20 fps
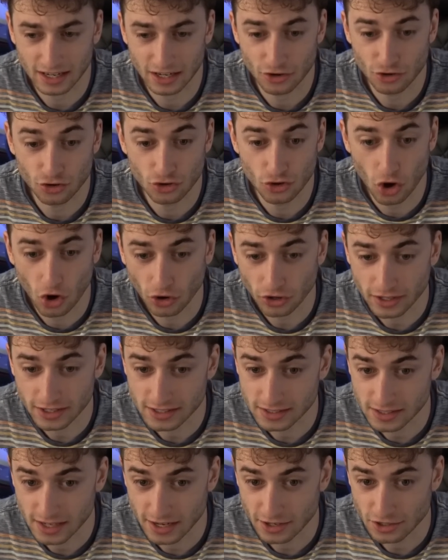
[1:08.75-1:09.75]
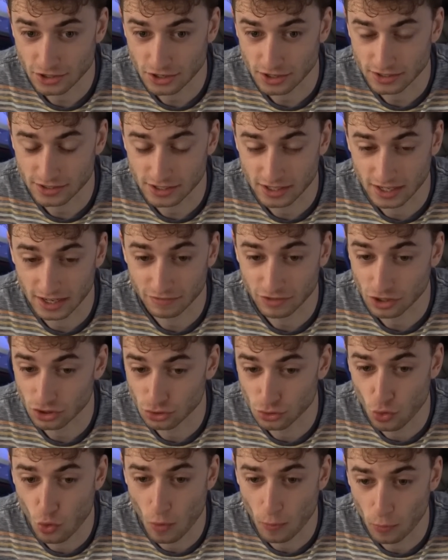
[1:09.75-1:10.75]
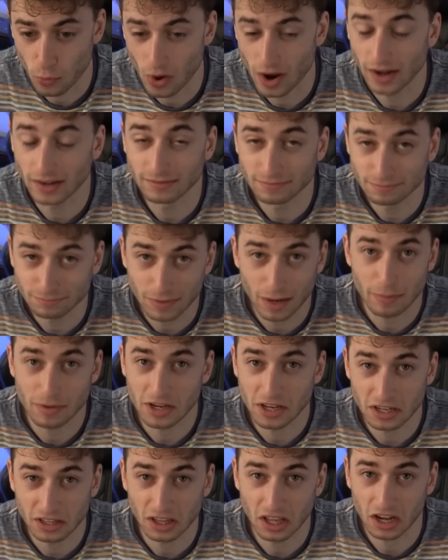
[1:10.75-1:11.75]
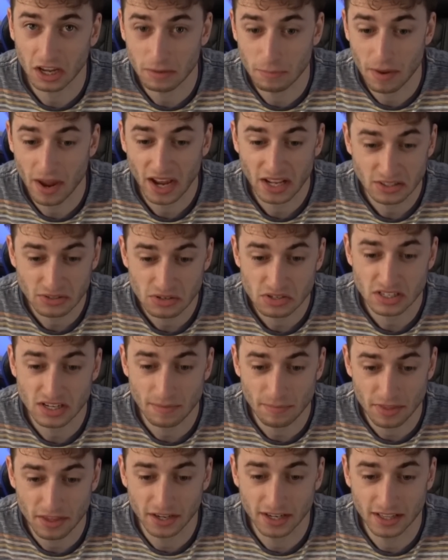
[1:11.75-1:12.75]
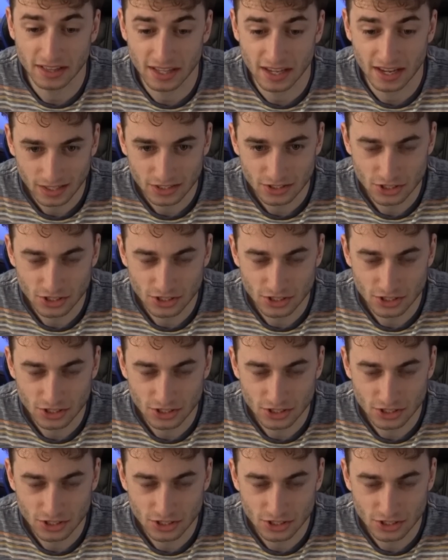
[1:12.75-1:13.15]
not a set shot, so you're gonna have to torp one, maybe get a lucky bounce or something in there.